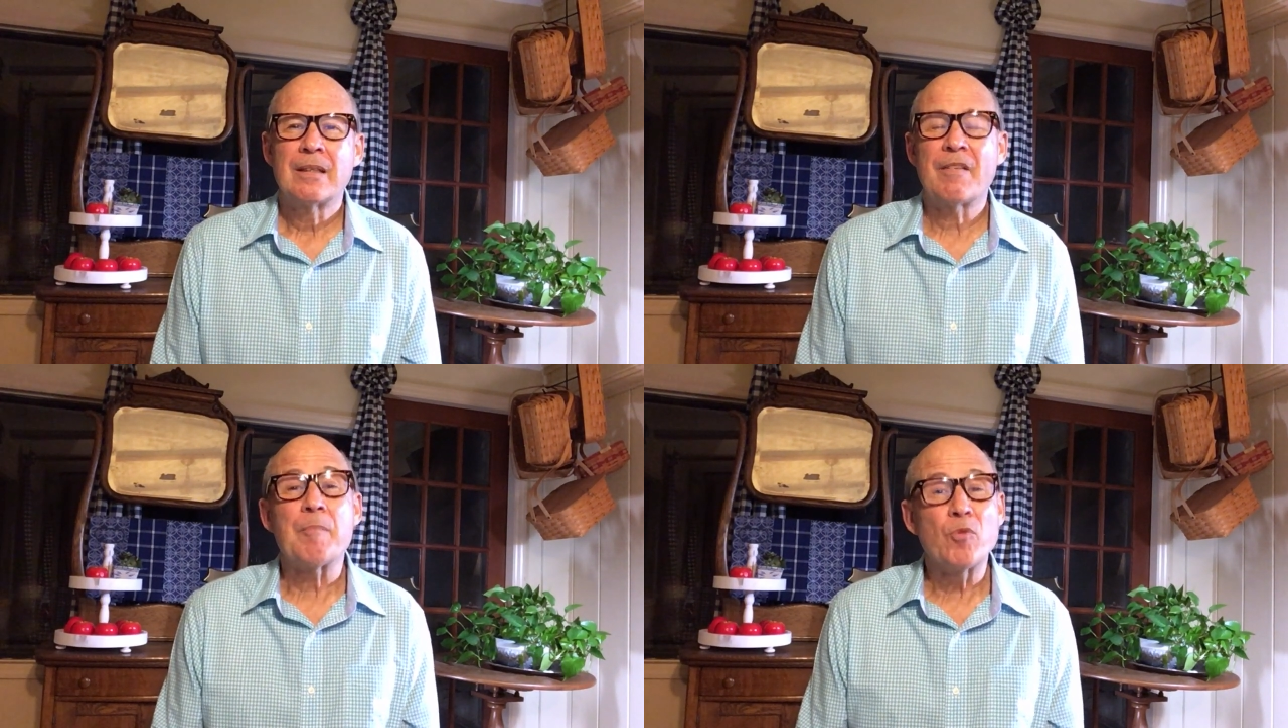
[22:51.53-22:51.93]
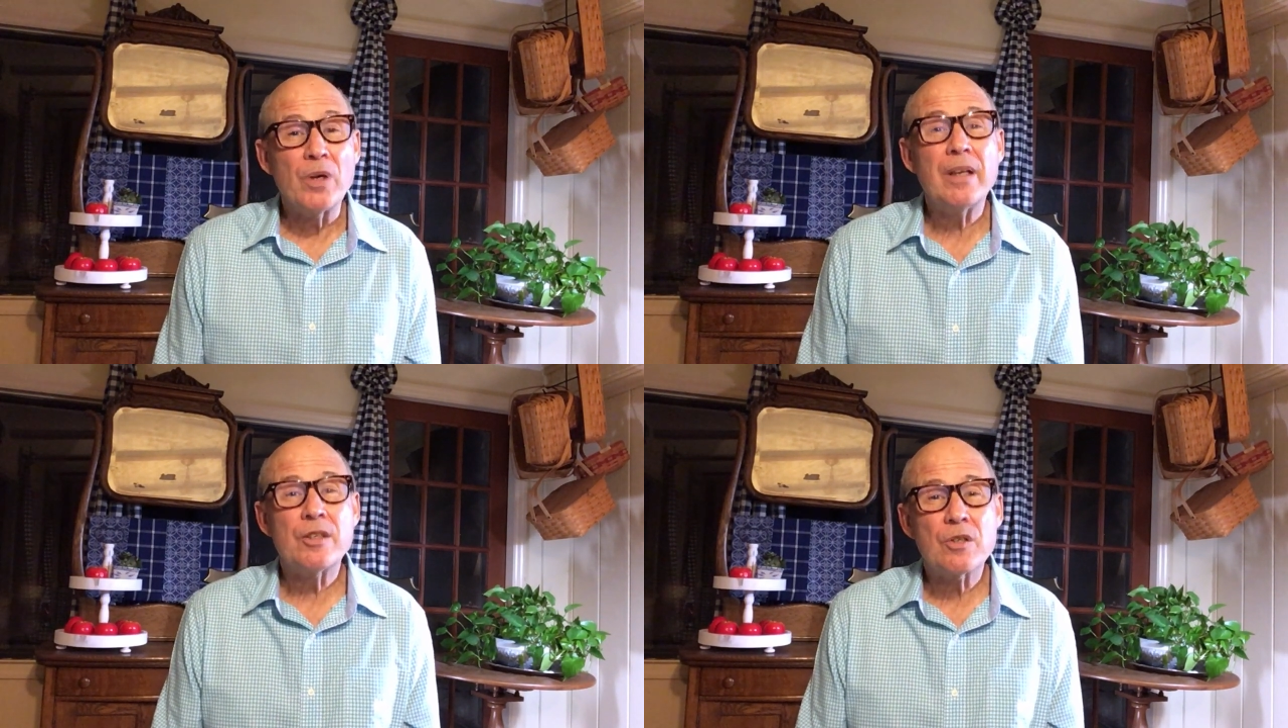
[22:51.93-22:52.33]
If I'm
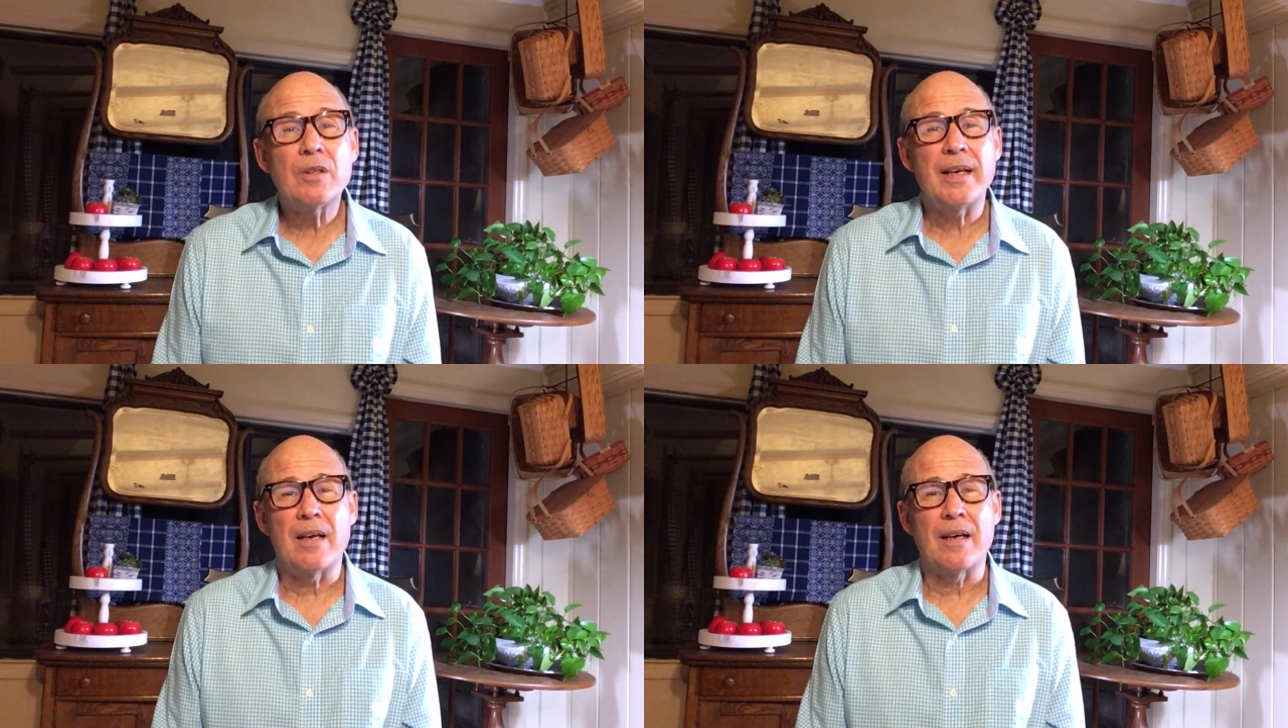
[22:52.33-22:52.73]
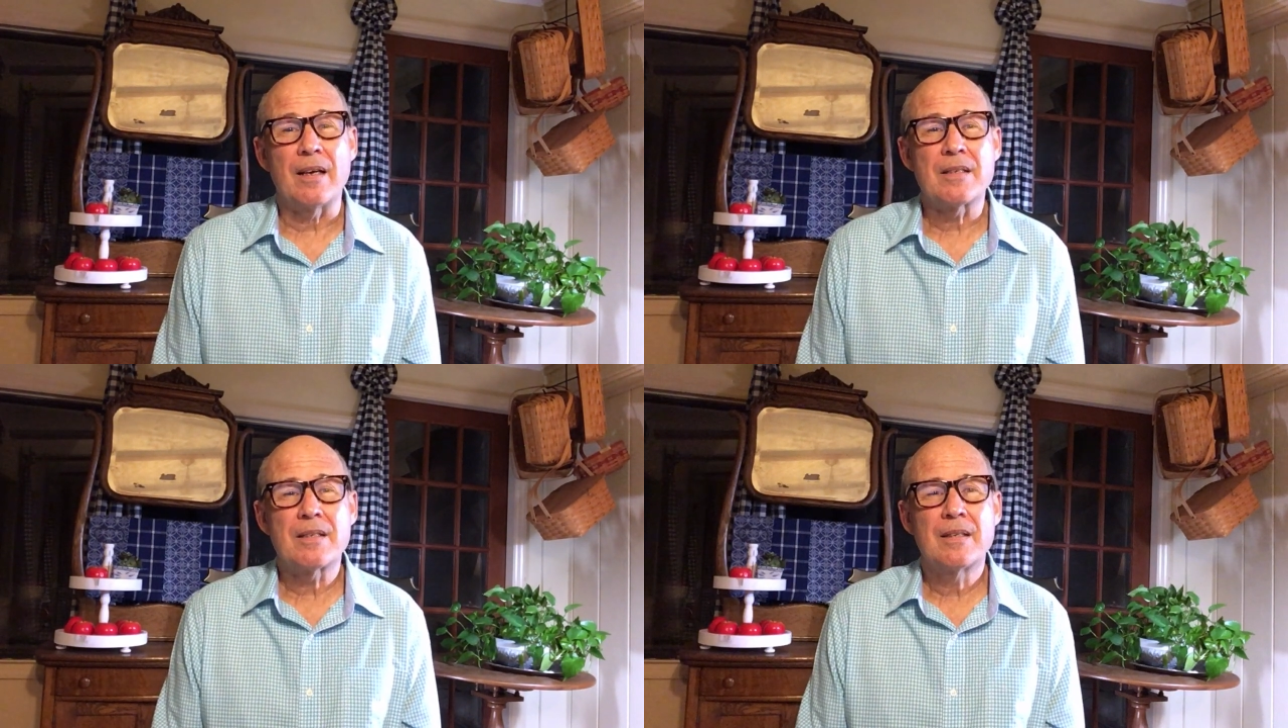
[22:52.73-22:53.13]
really, truly
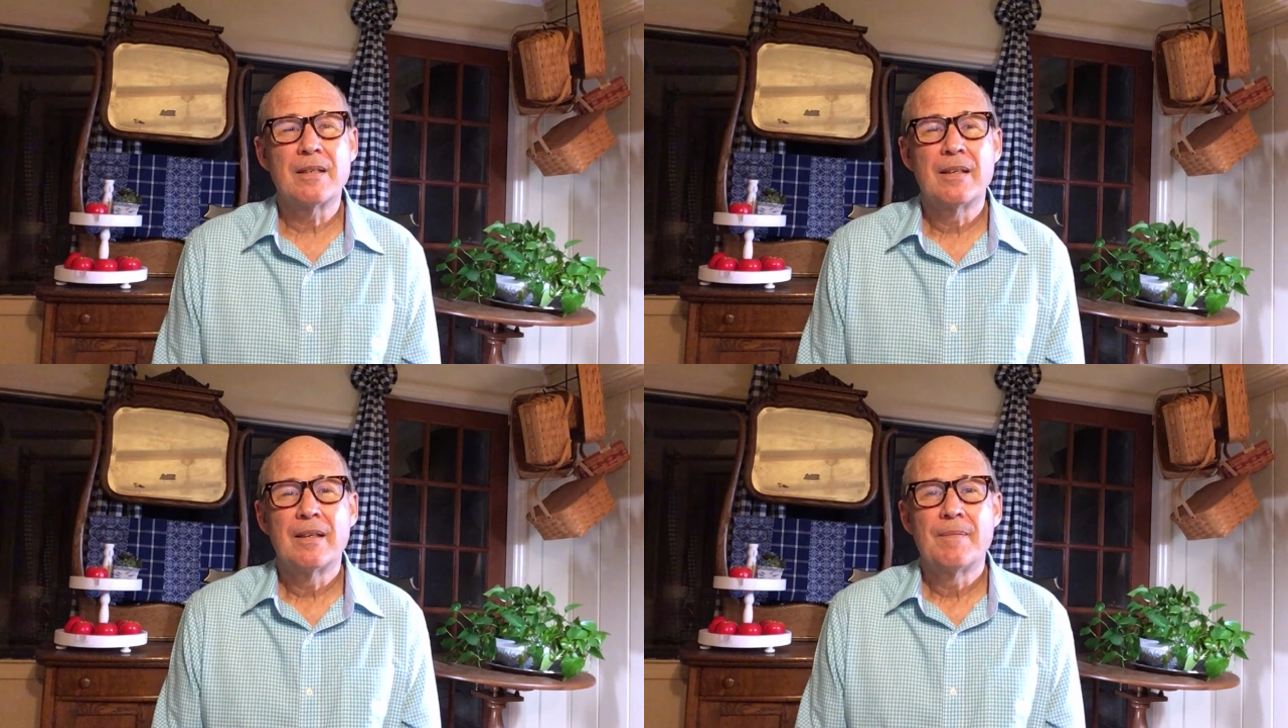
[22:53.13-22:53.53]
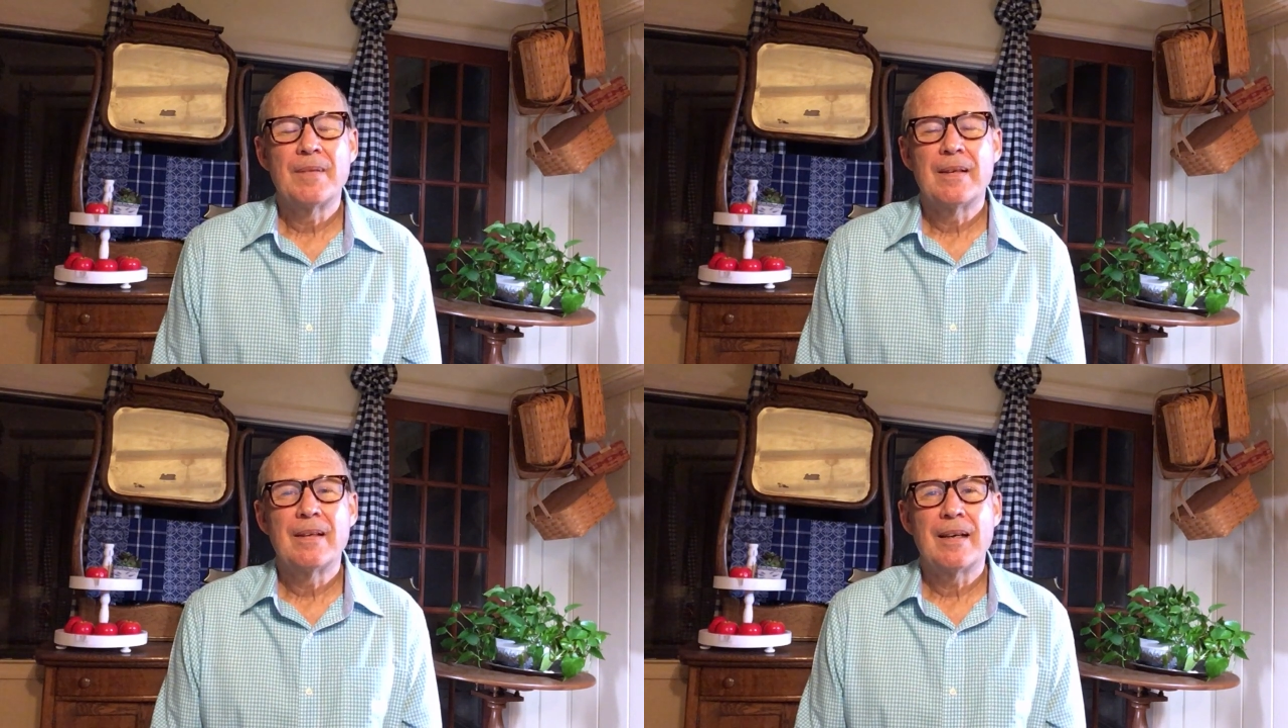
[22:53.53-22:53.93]
honest,
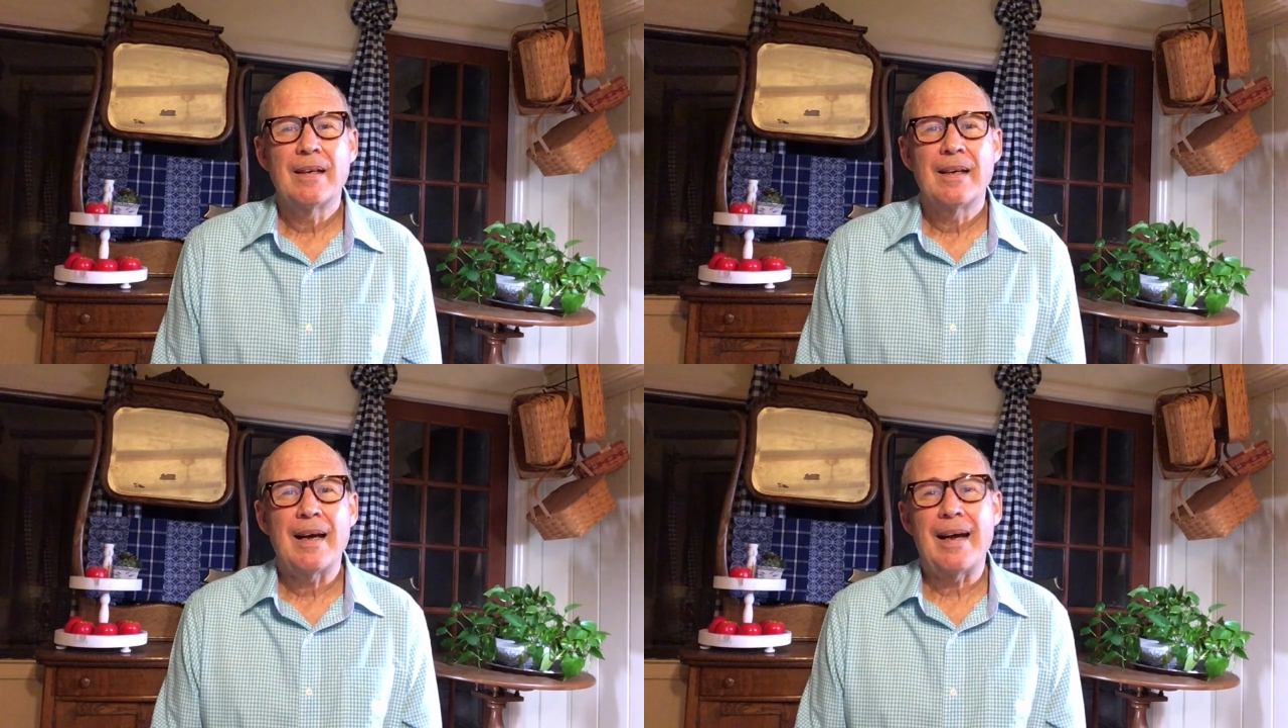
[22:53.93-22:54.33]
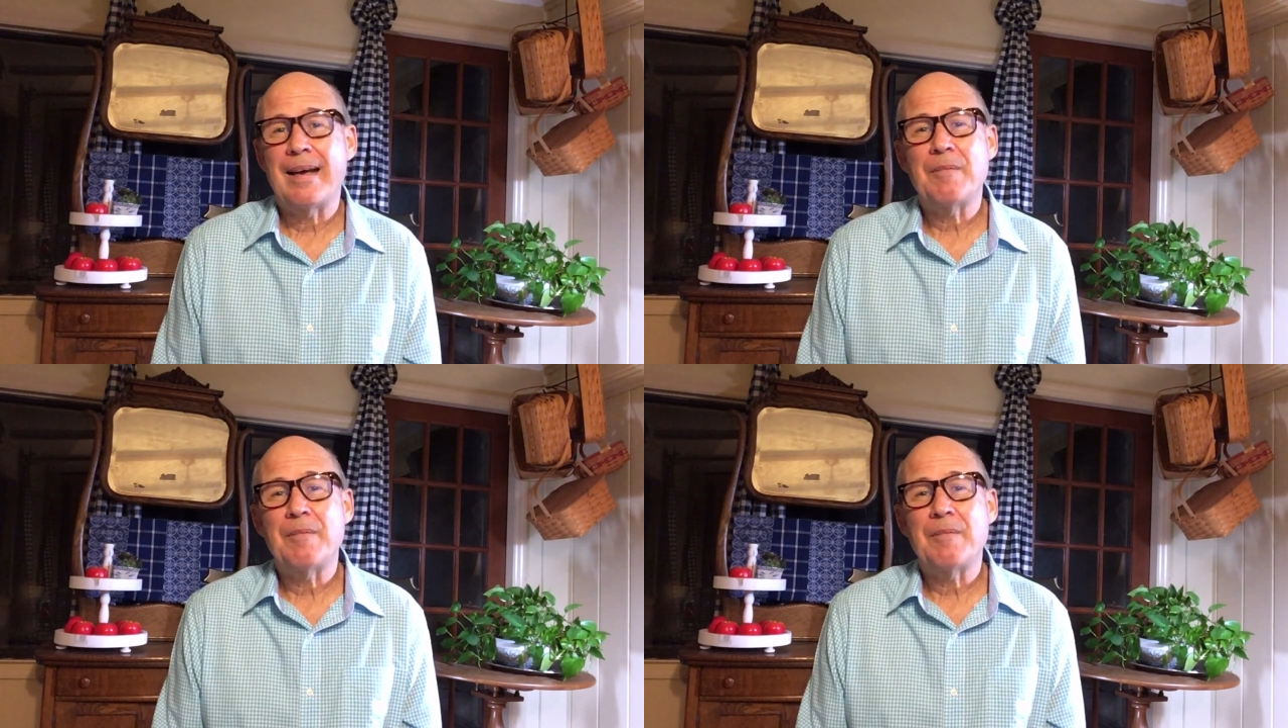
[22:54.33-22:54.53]
I